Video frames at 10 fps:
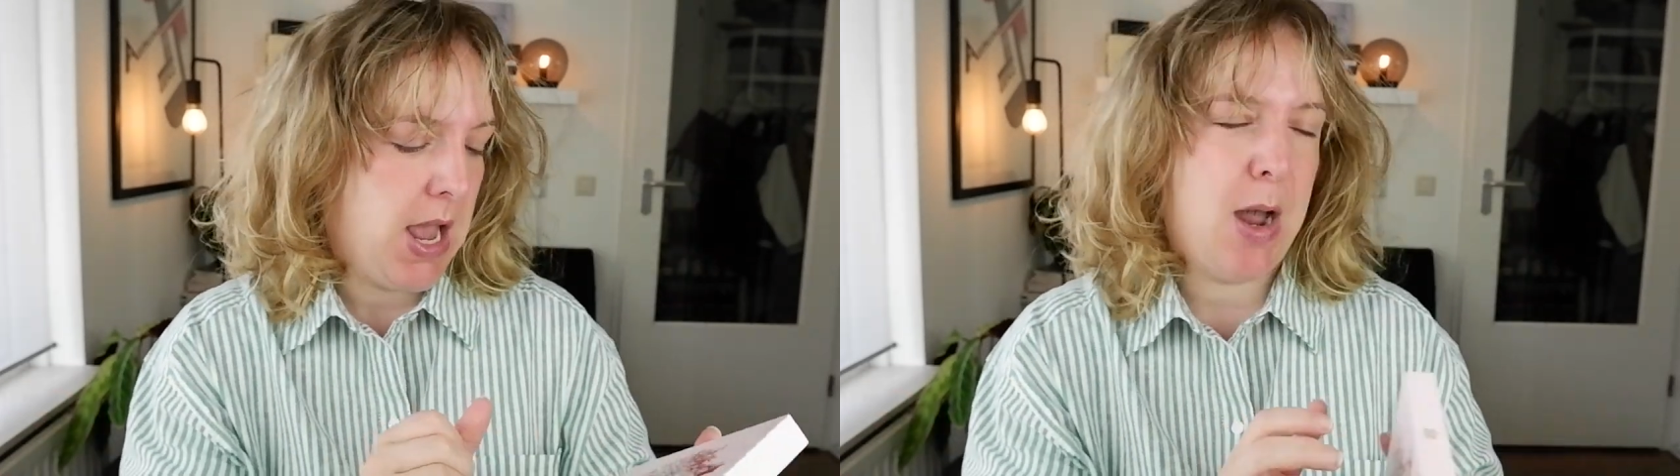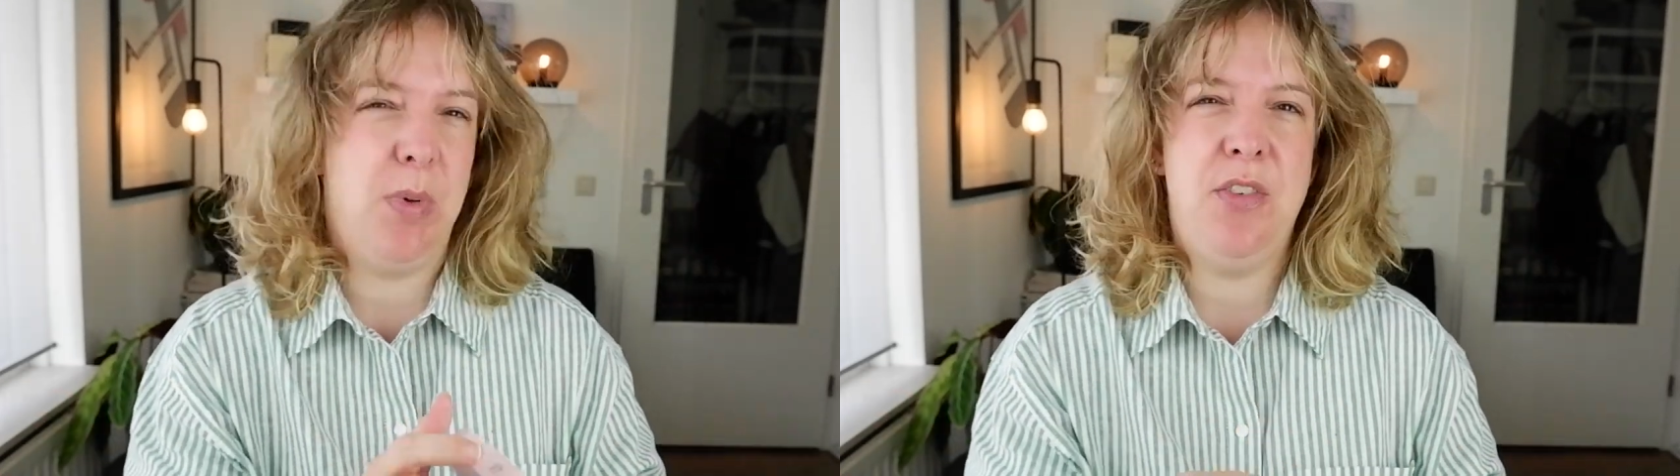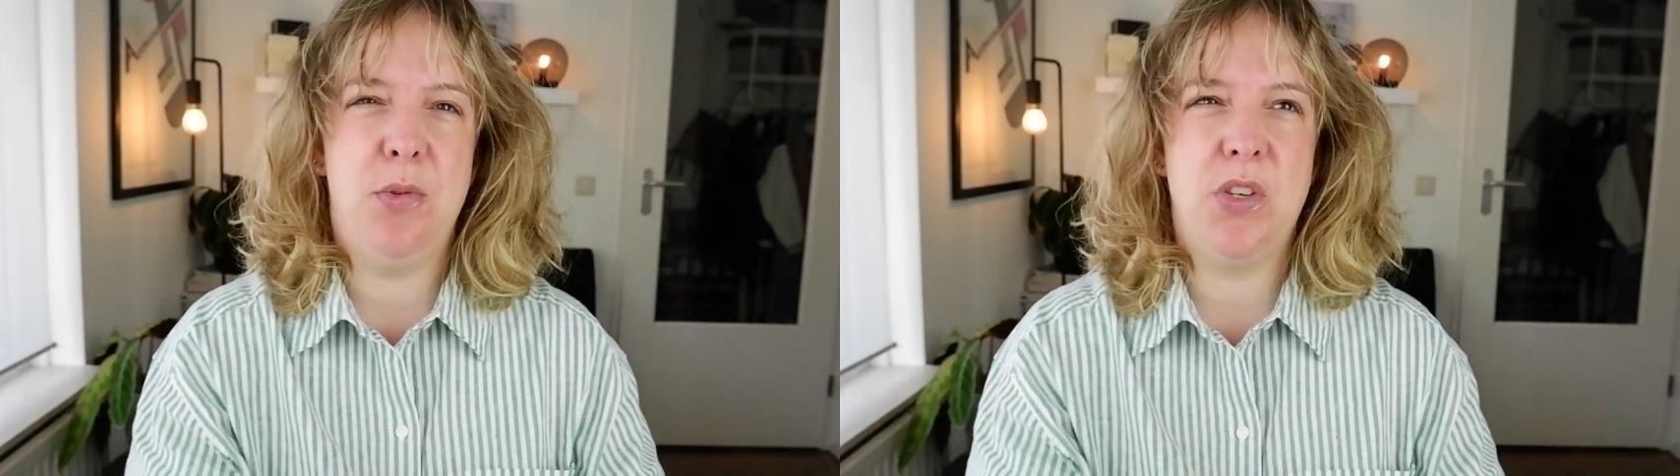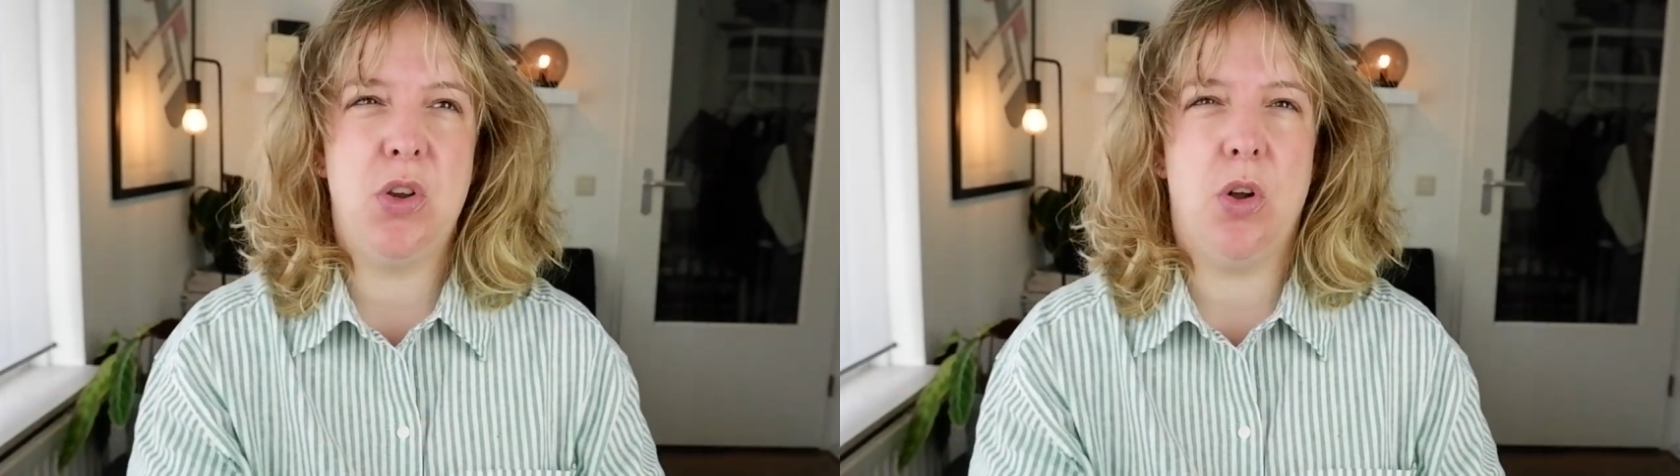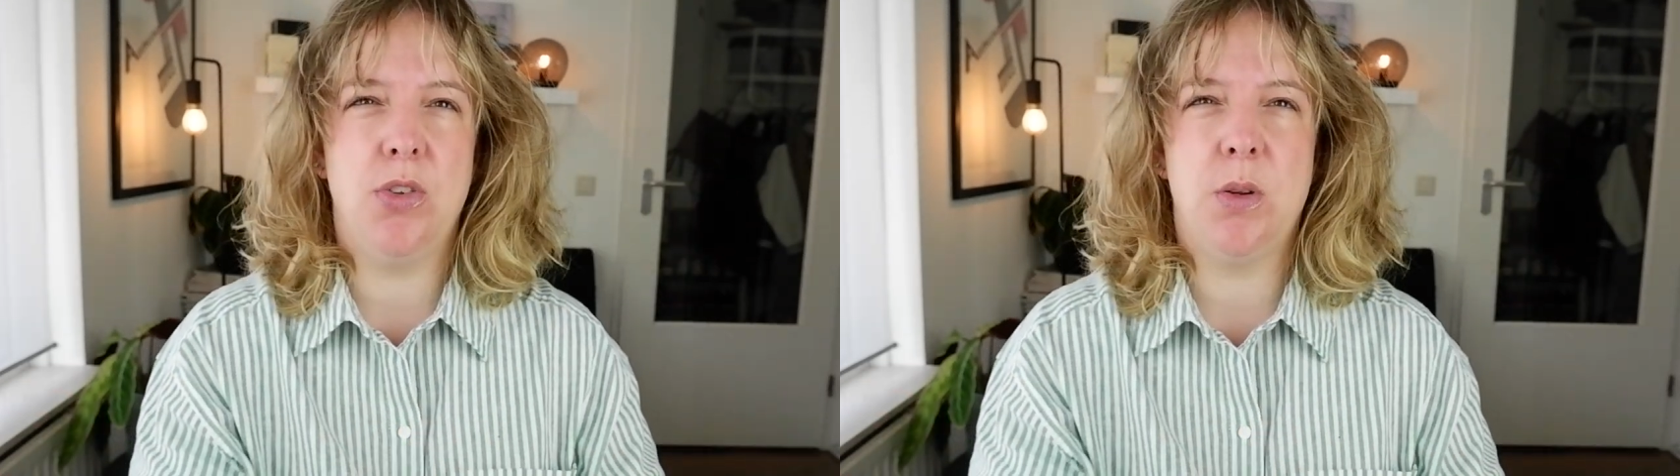I believe it was
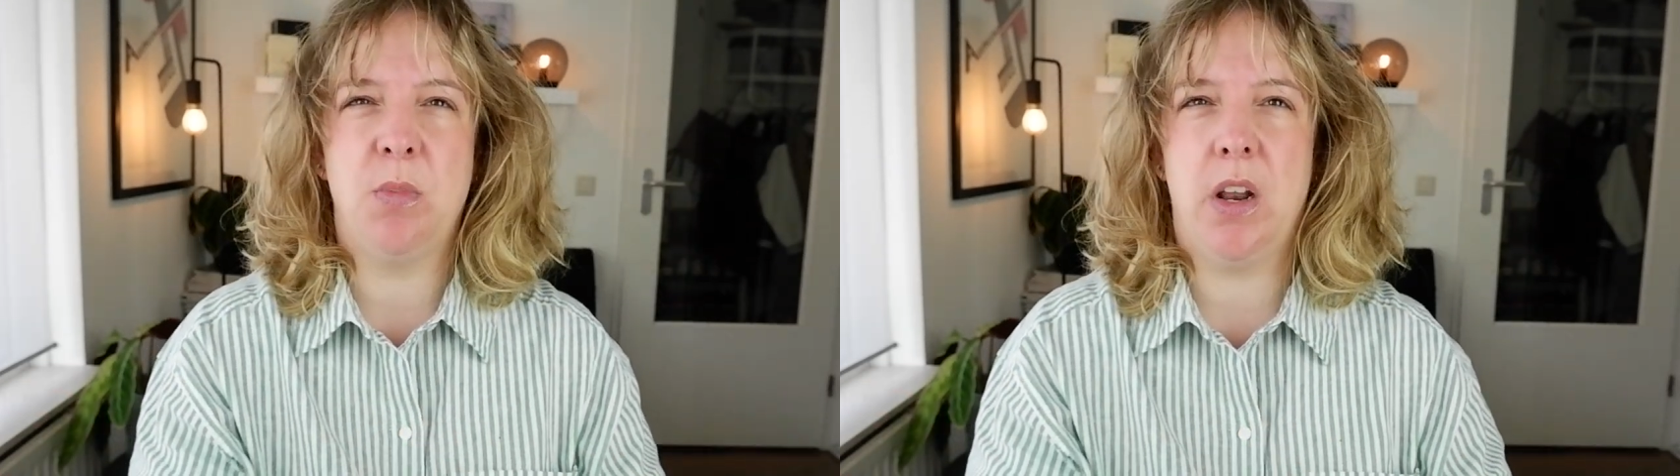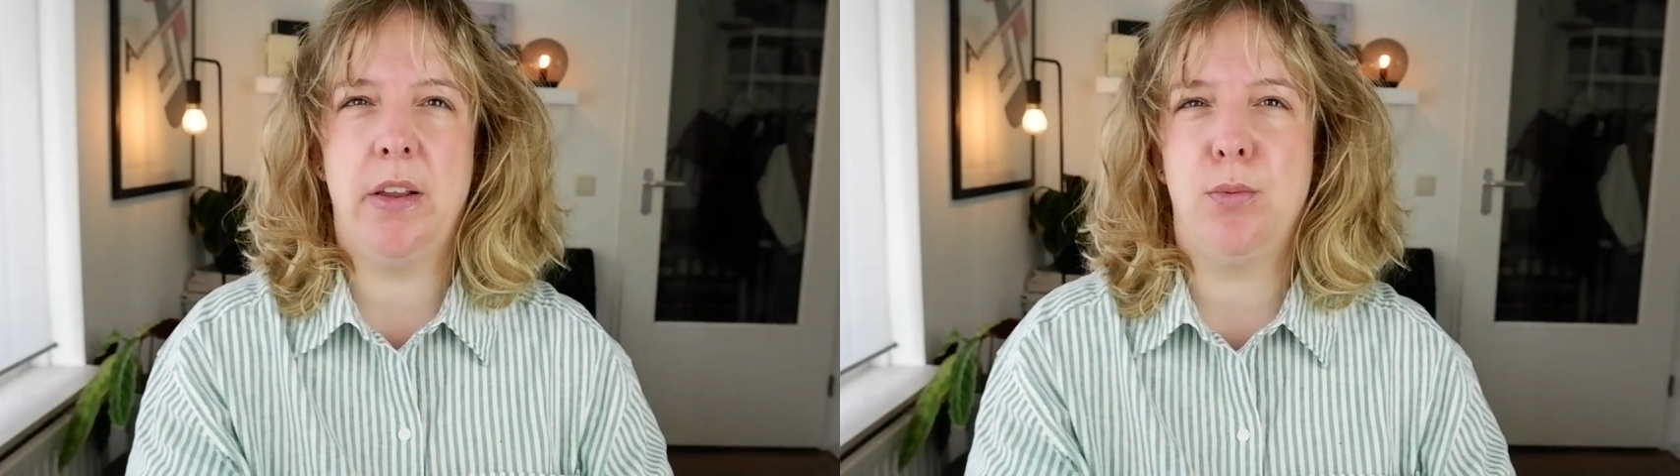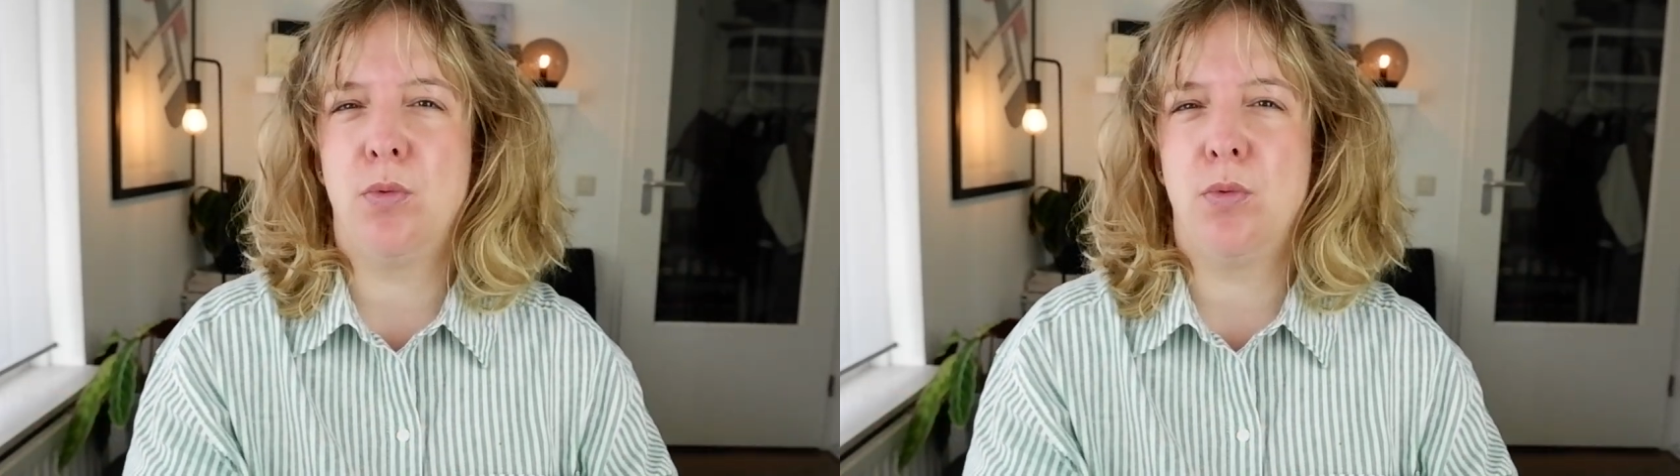called something like